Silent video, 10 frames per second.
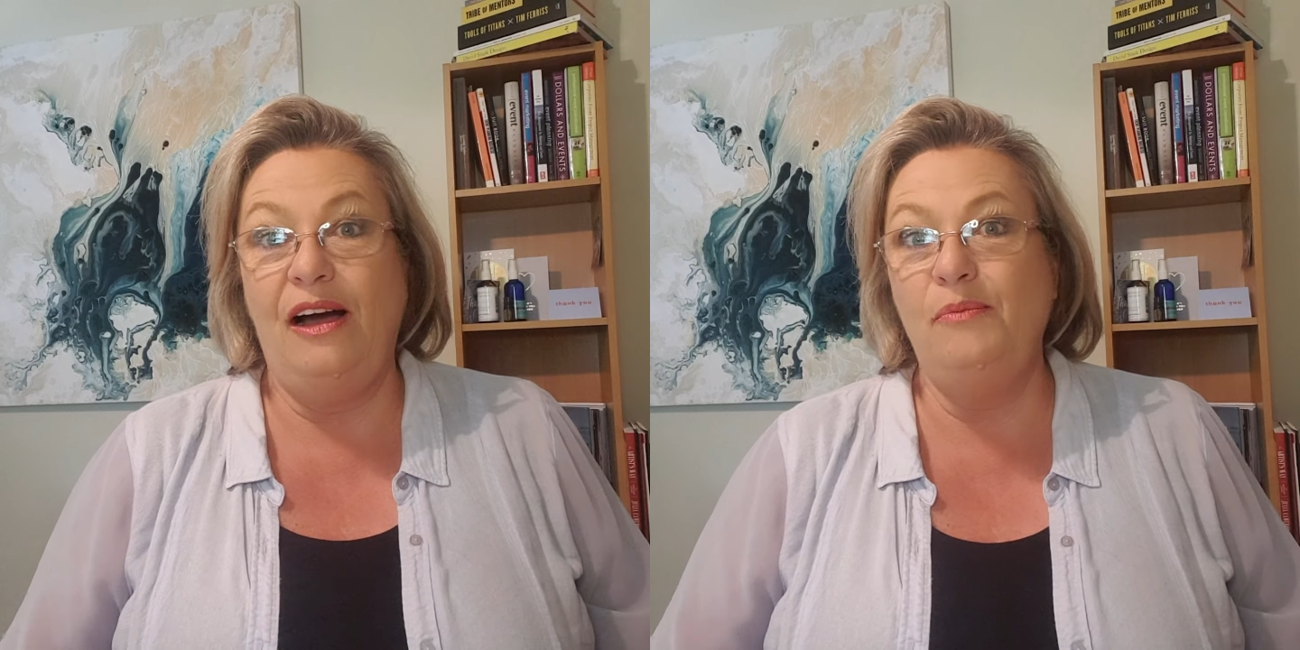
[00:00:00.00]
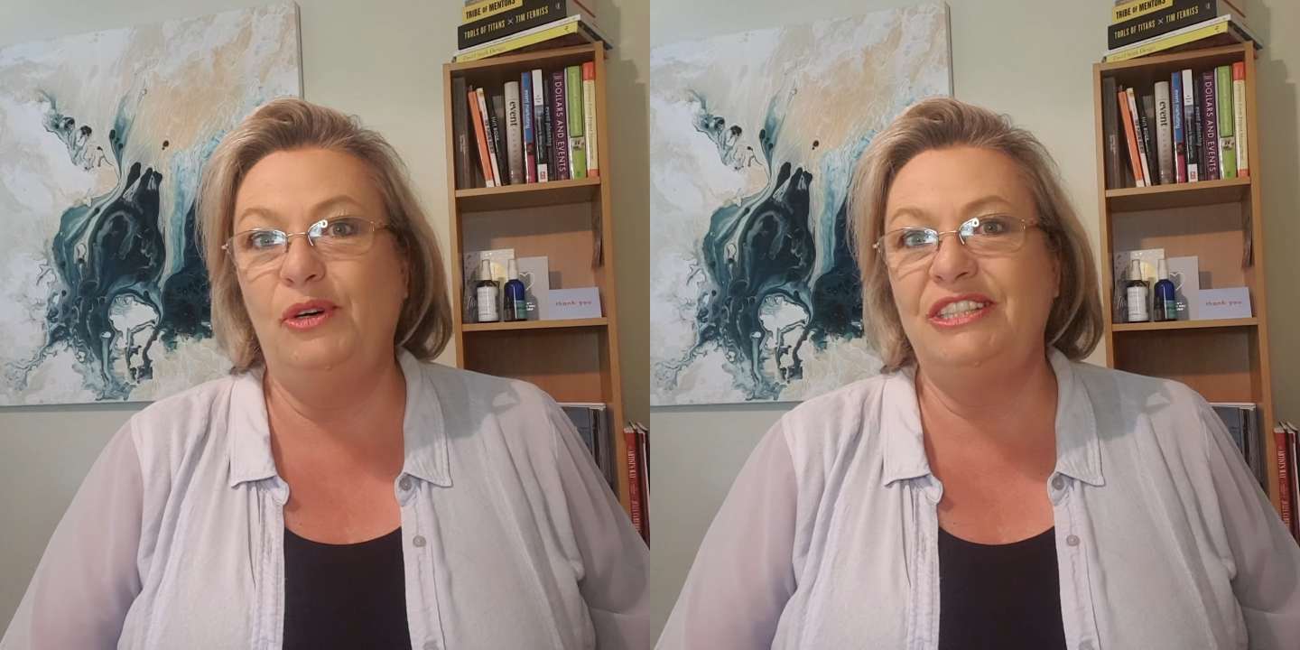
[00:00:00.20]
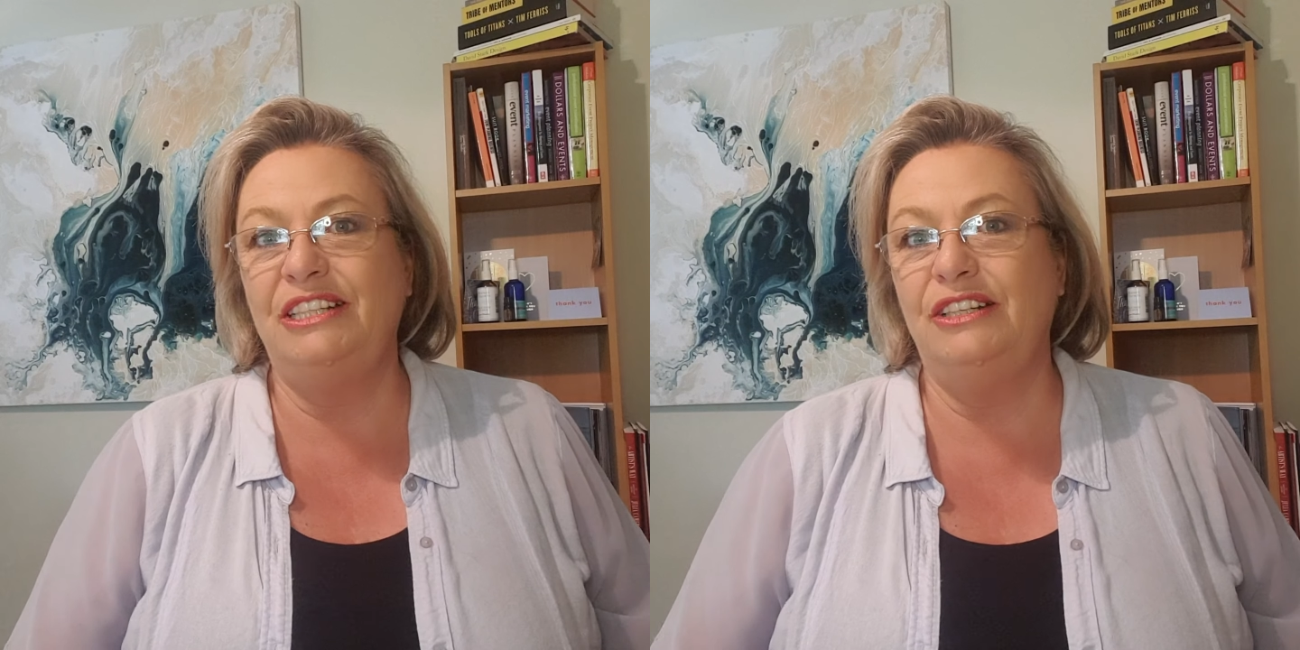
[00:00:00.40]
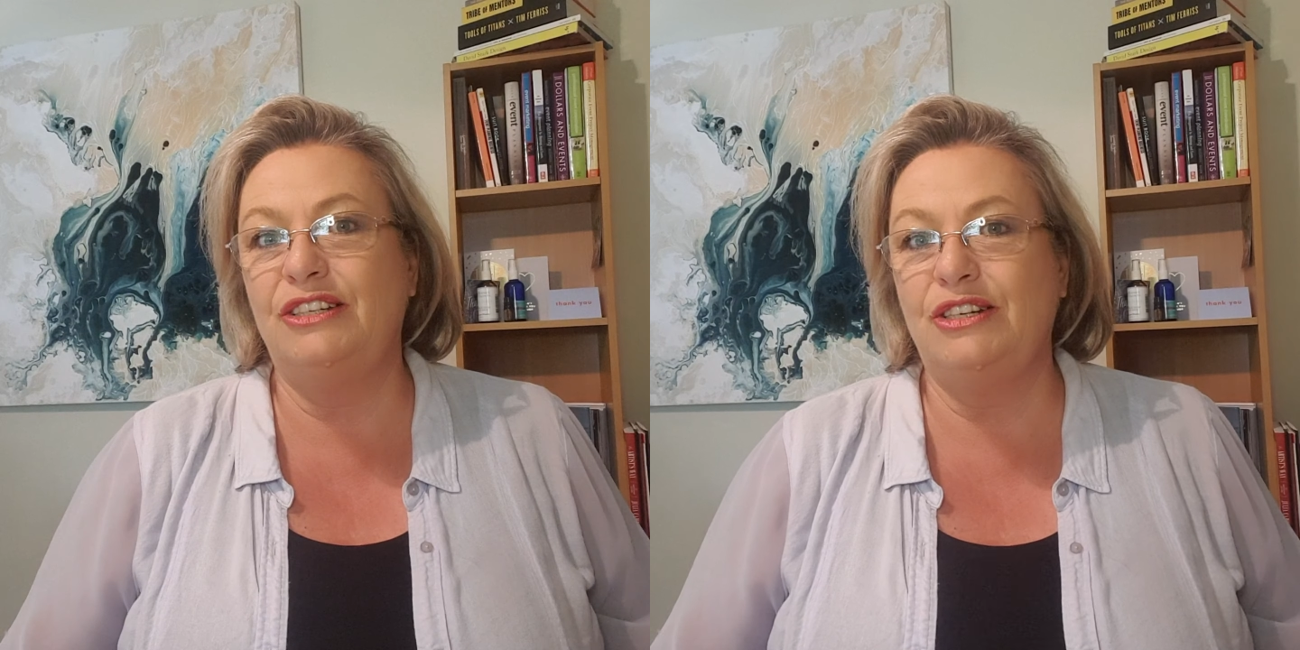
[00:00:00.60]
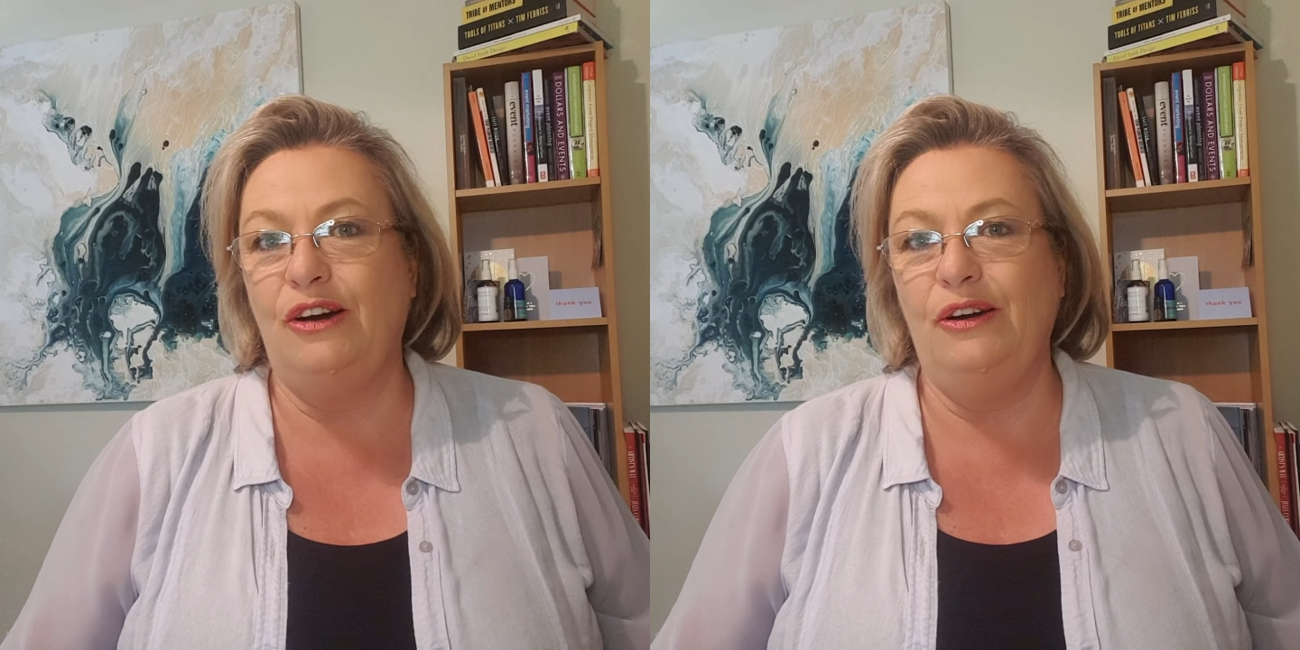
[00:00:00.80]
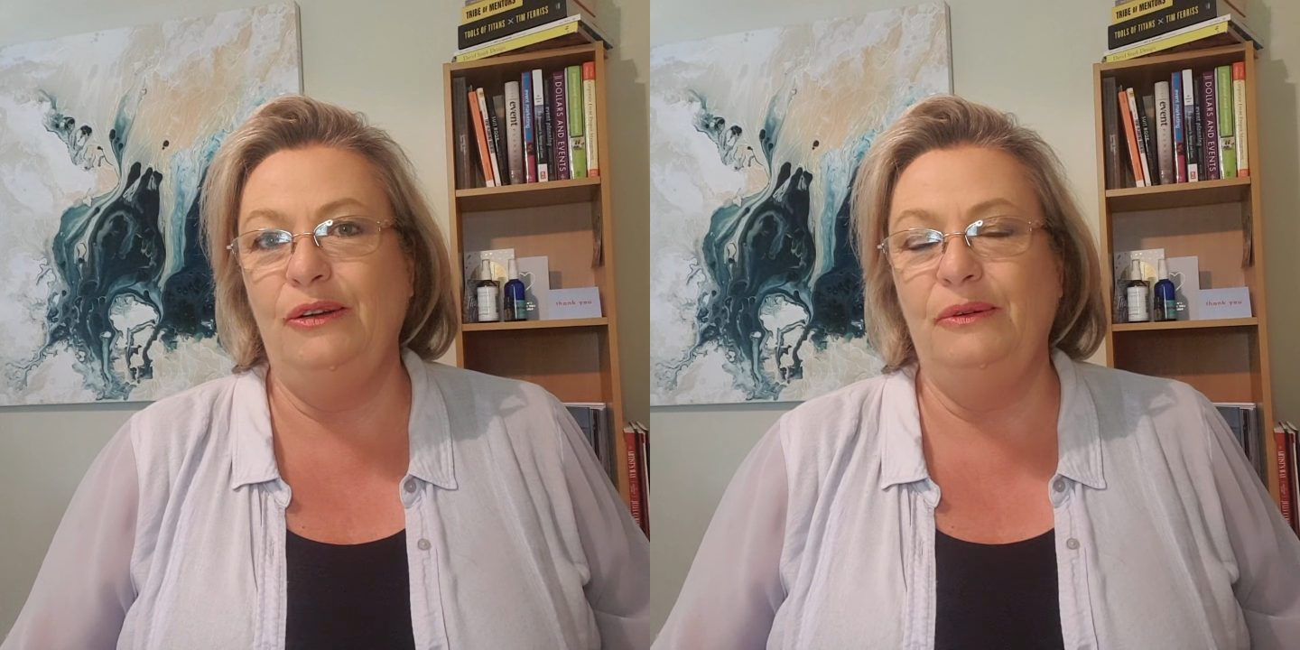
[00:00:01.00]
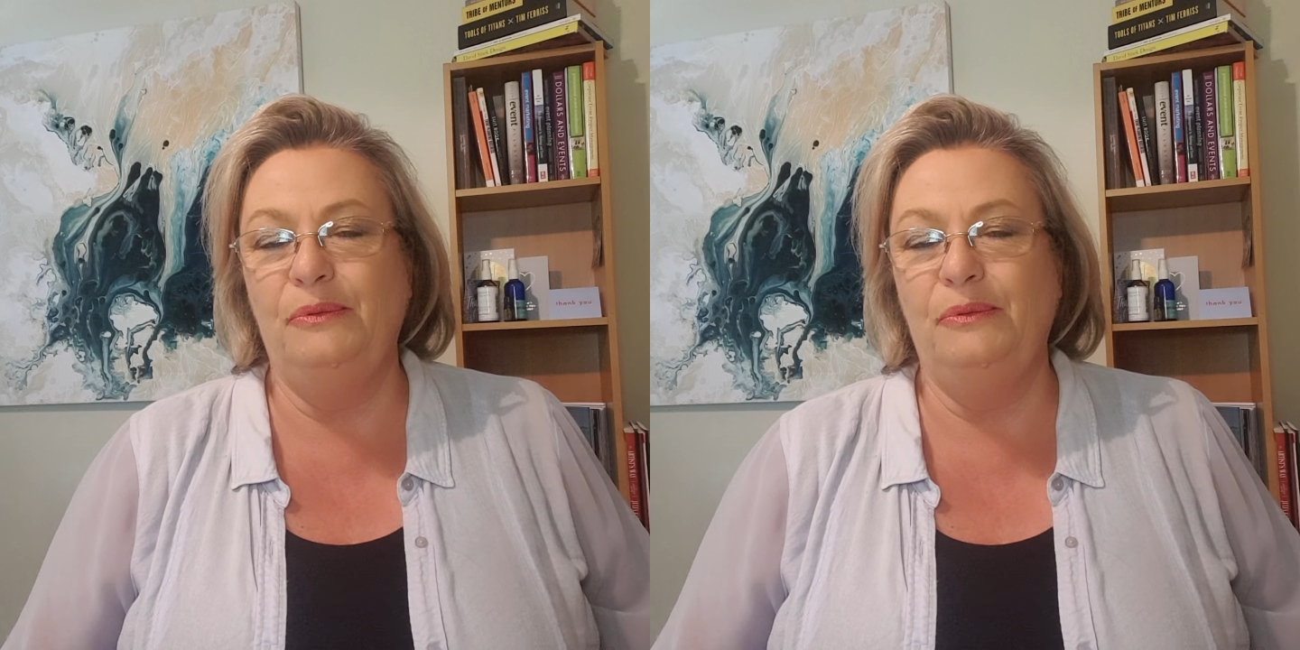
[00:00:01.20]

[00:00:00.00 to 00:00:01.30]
I'm watching a show,